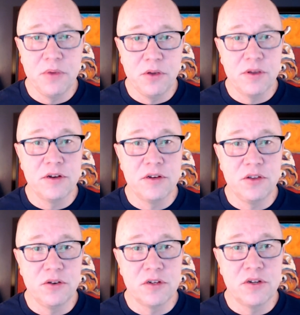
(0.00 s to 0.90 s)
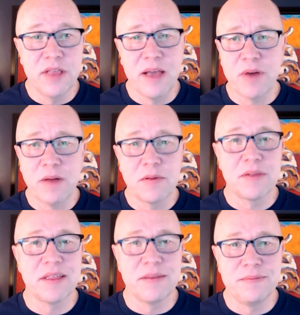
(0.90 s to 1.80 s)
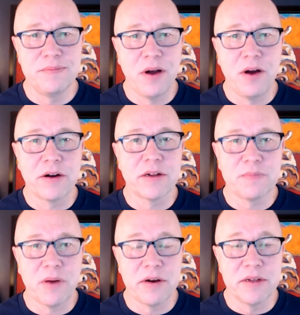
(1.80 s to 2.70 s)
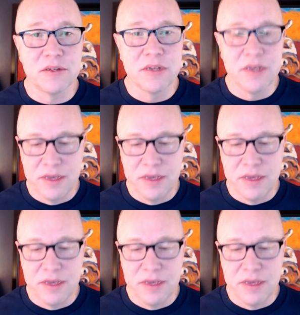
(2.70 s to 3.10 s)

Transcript: You can do that. Probably the hardest part is